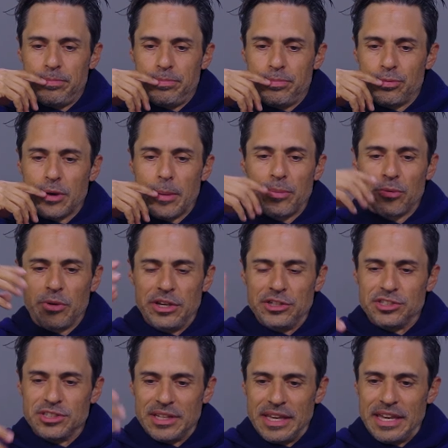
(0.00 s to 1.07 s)

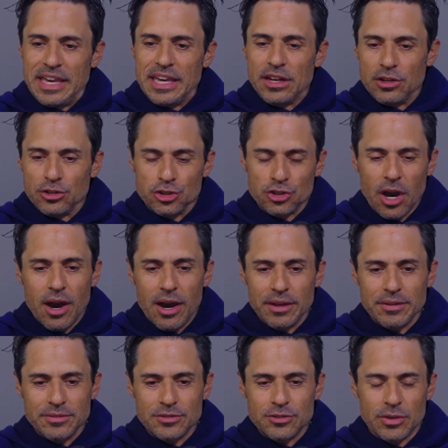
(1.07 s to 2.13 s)
preparation to hit a
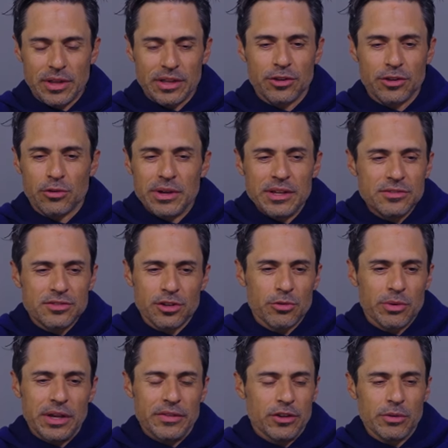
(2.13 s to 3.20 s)
shot. So like, the green's the
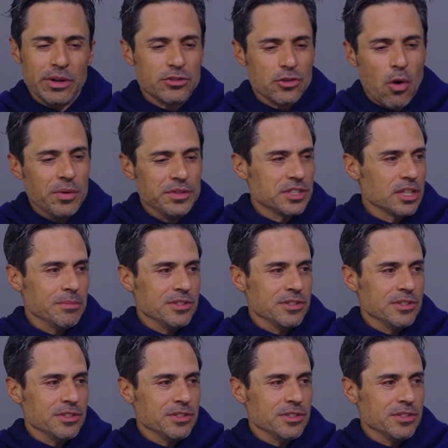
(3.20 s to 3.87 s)
green. The green's always going to